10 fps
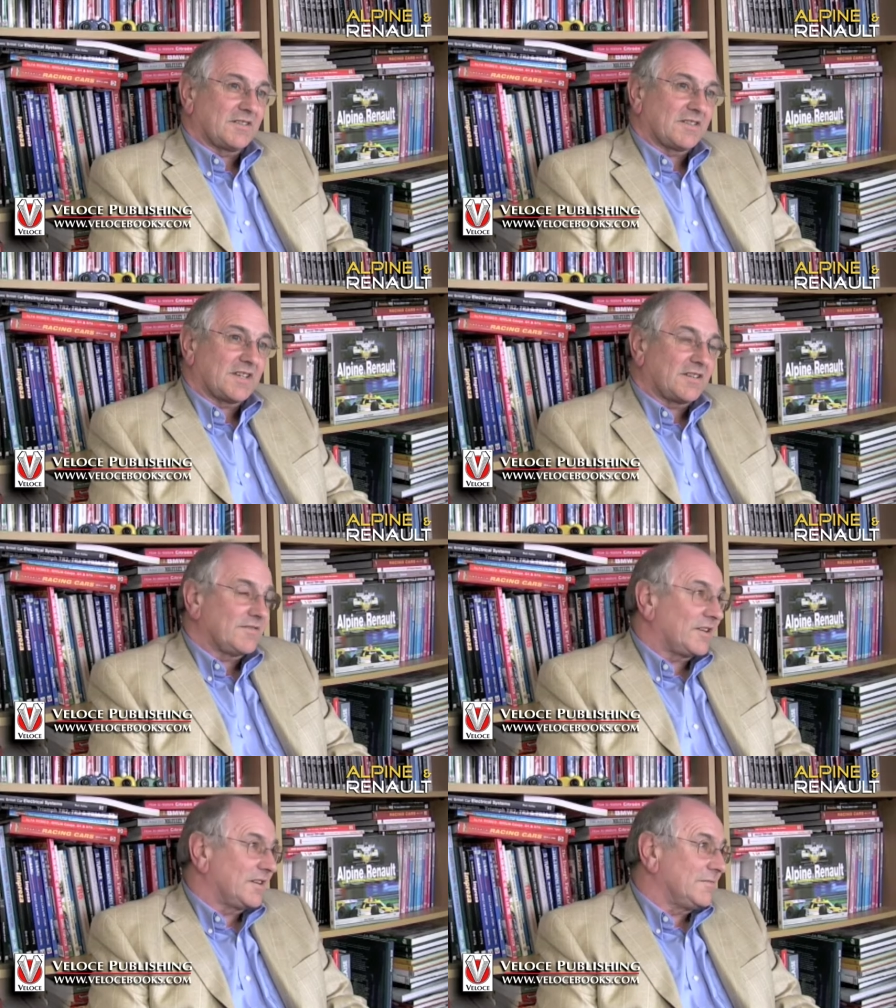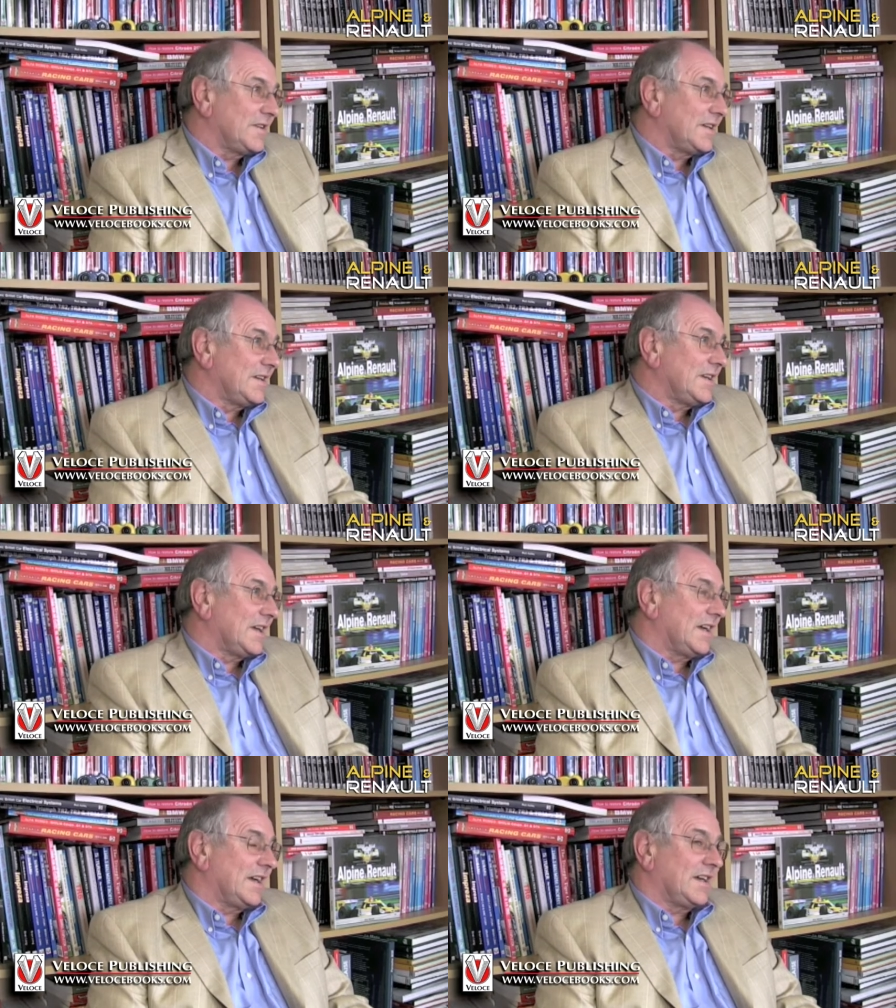of the second volume,
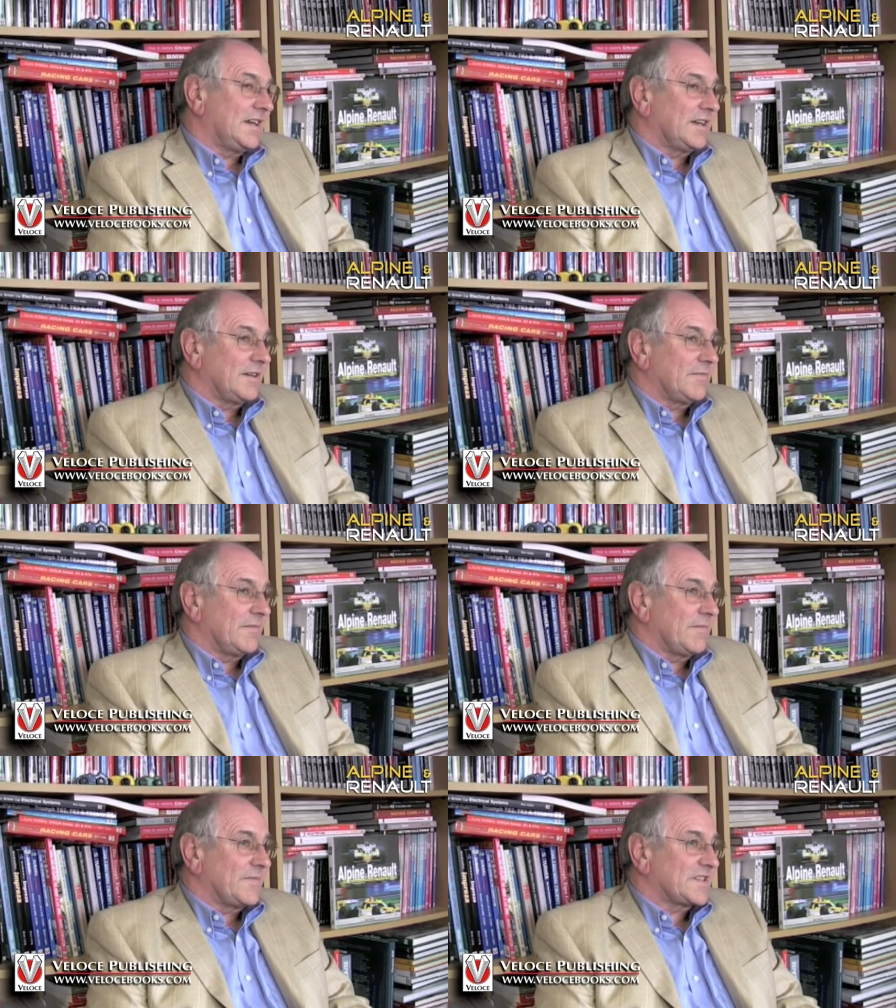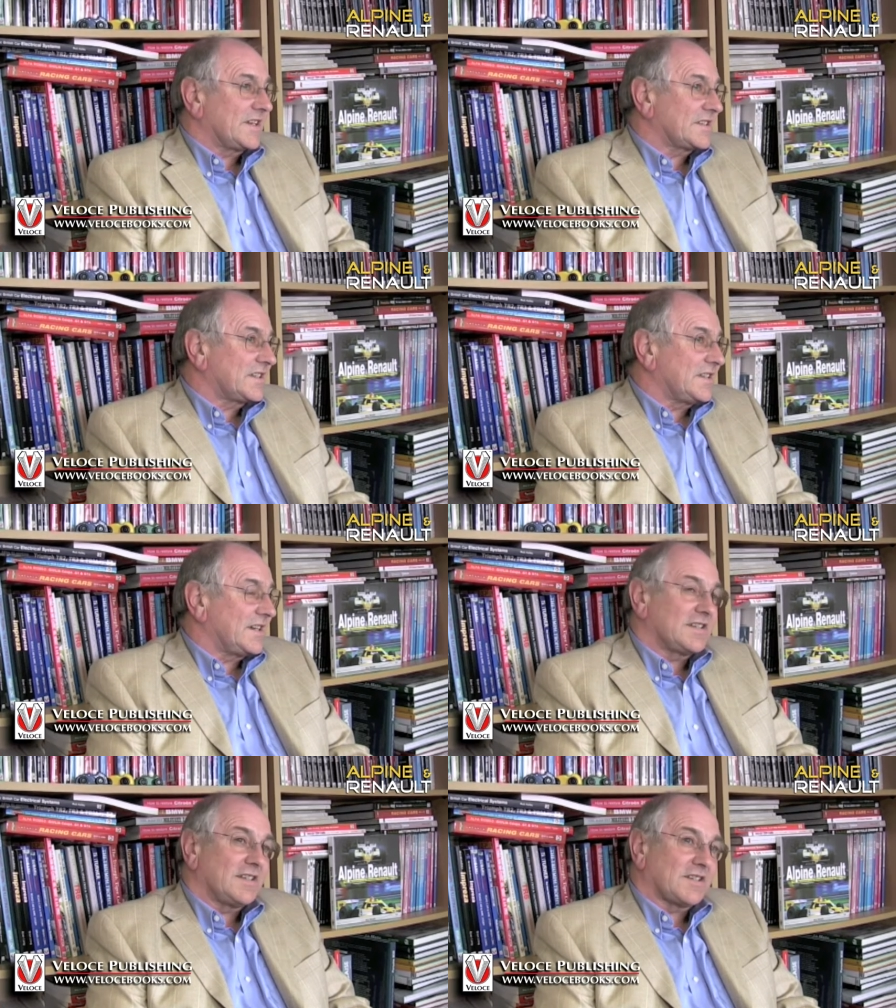um, starts in
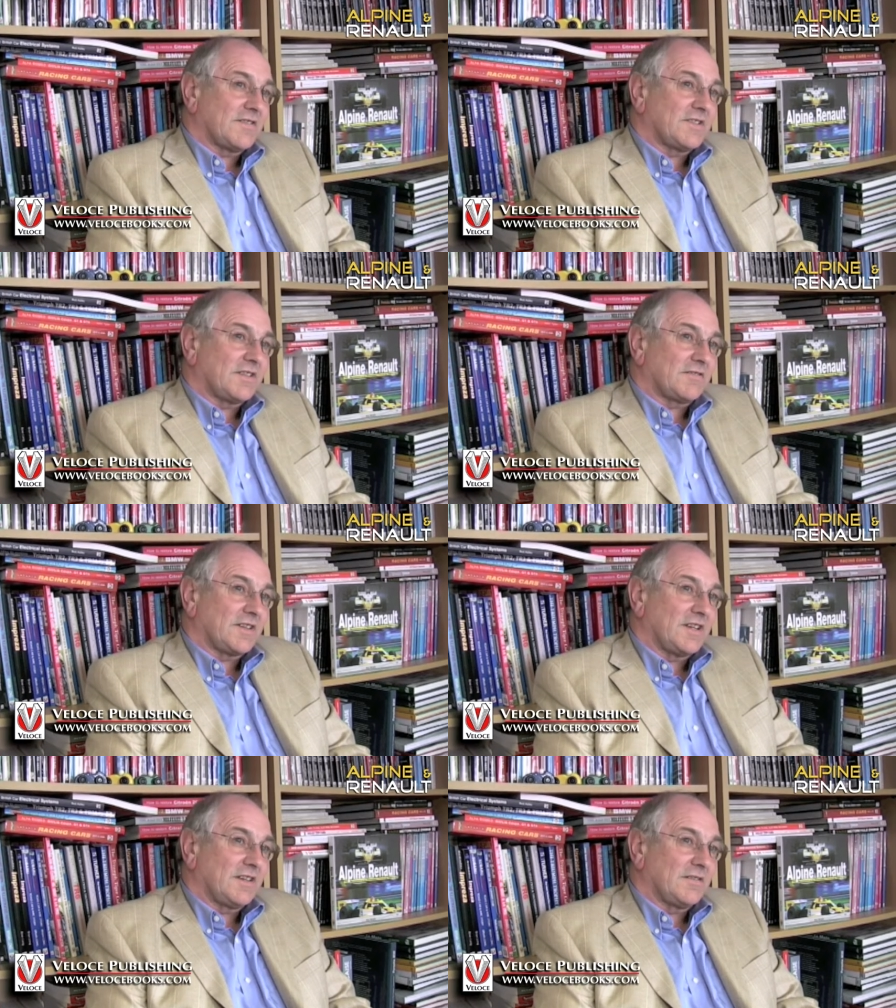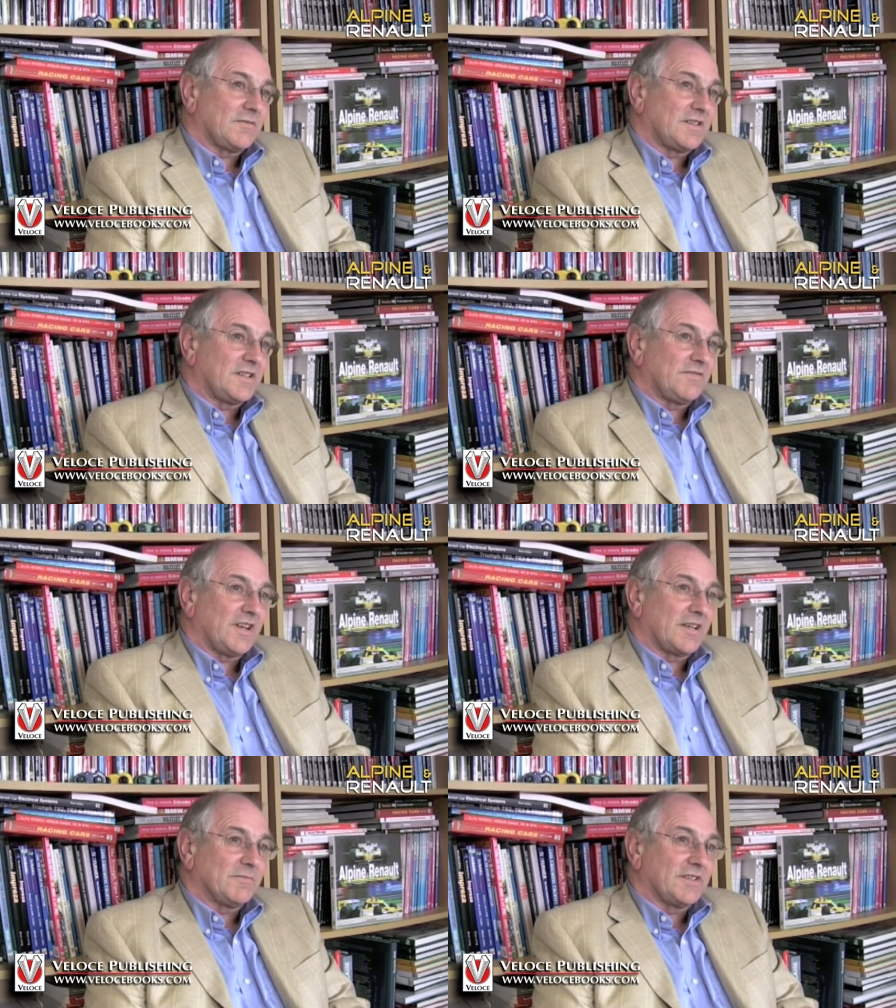1973 with the
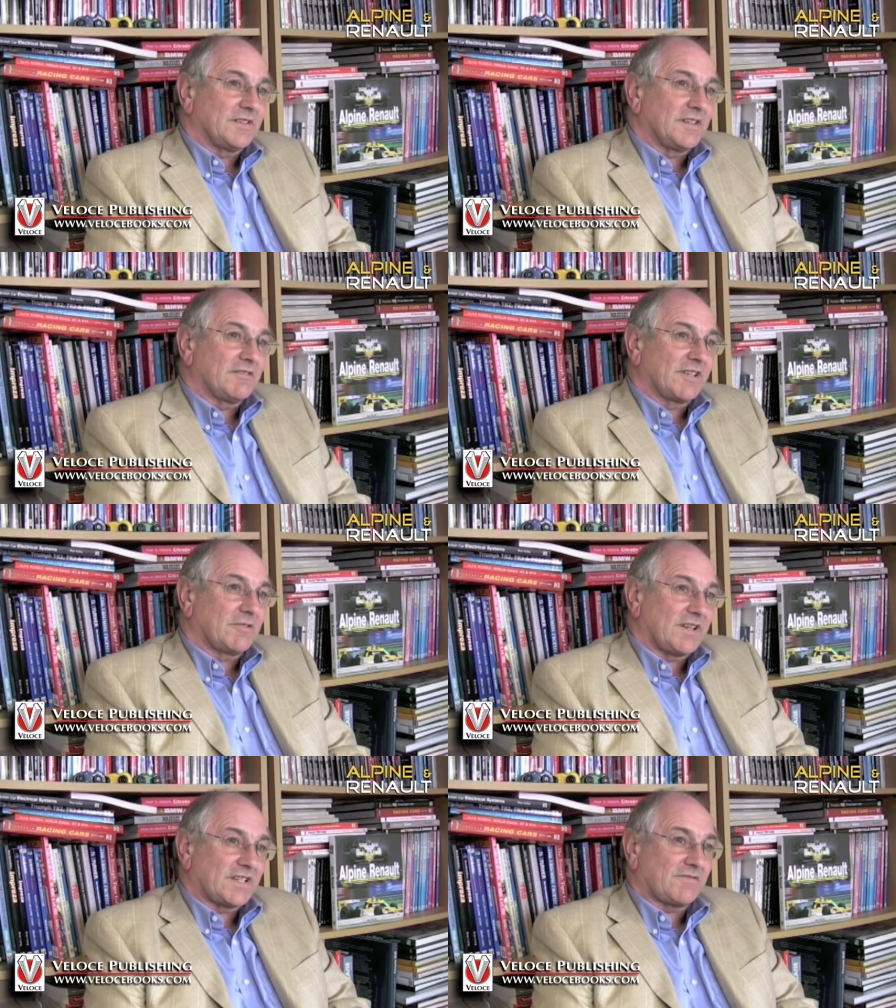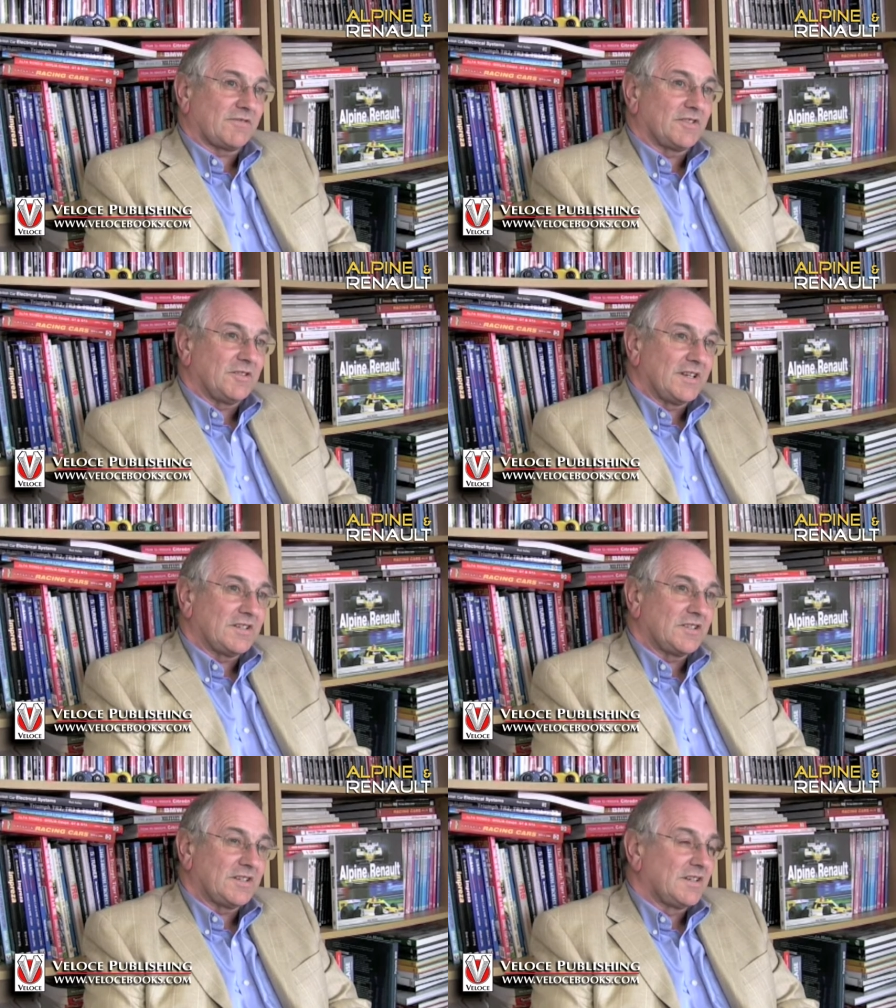development and the request for a new
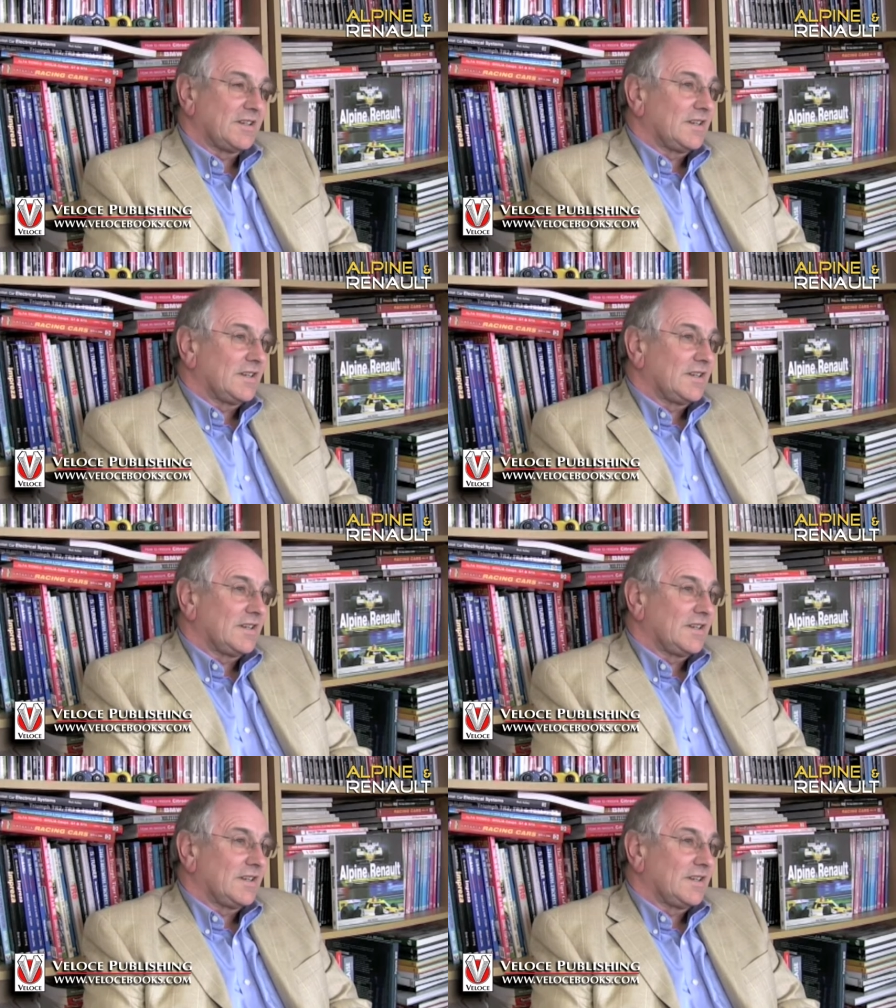engine,